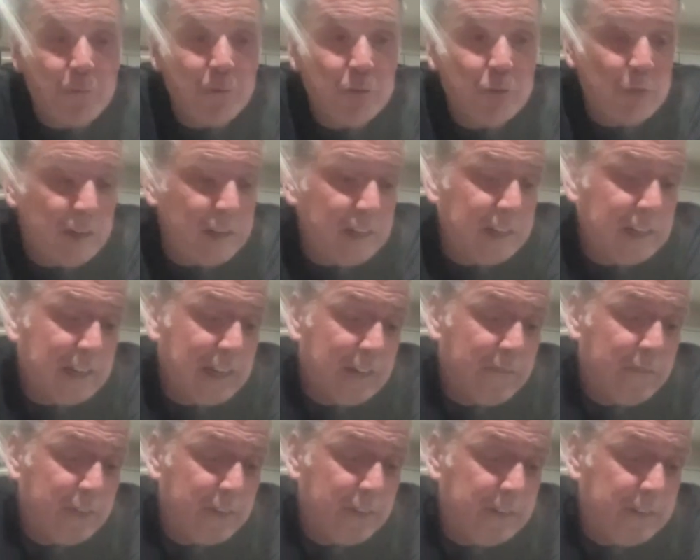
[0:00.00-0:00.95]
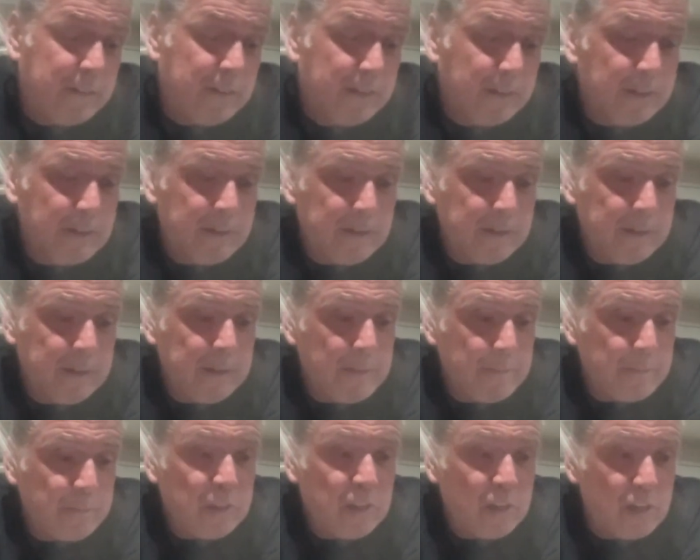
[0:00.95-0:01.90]
between having,
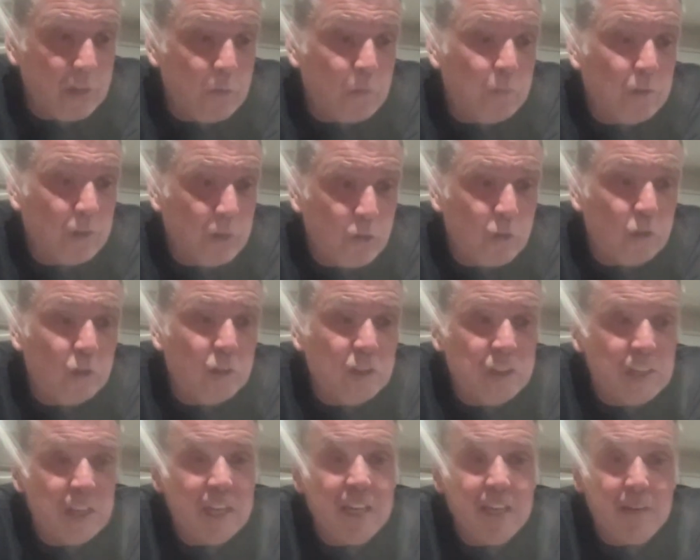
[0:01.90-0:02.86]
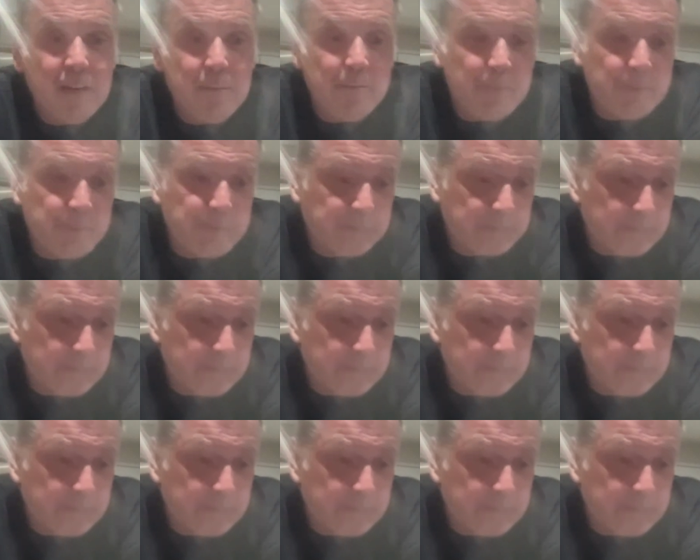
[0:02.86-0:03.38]
you know, a good team